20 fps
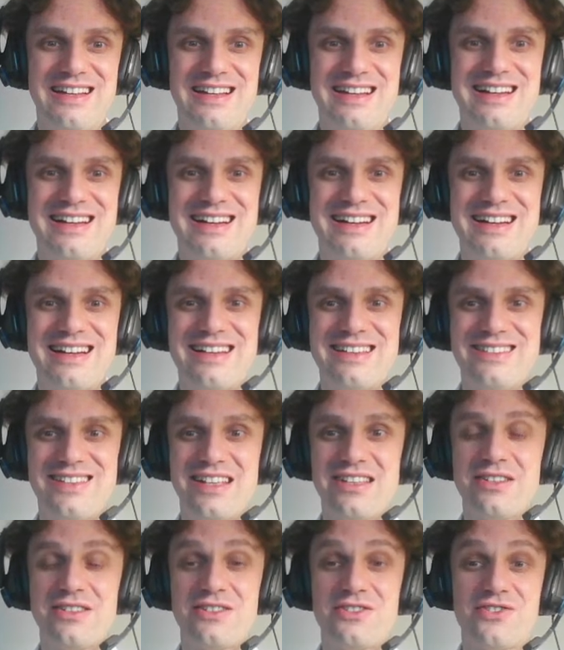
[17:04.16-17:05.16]

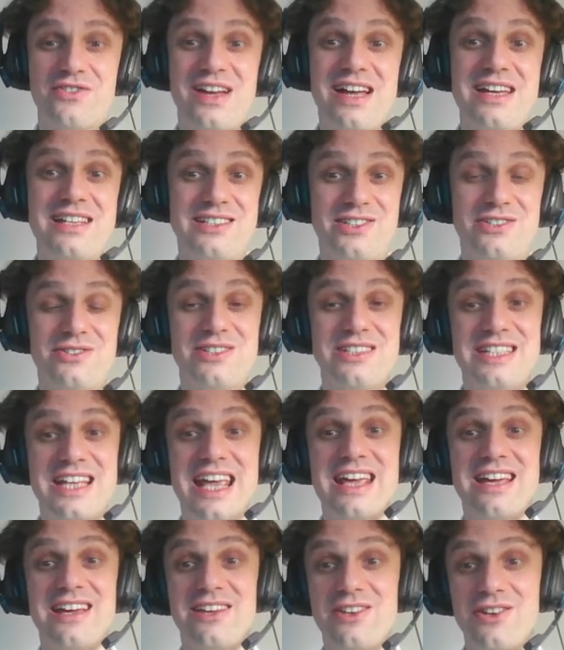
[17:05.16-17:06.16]
that tries to
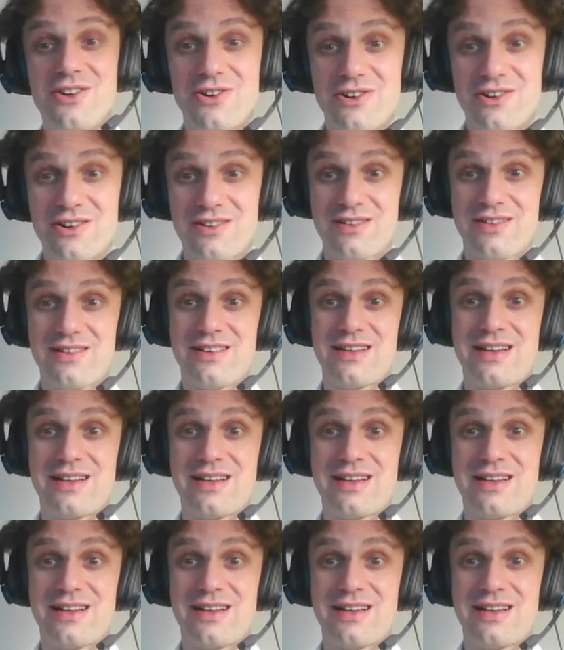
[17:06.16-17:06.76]
take your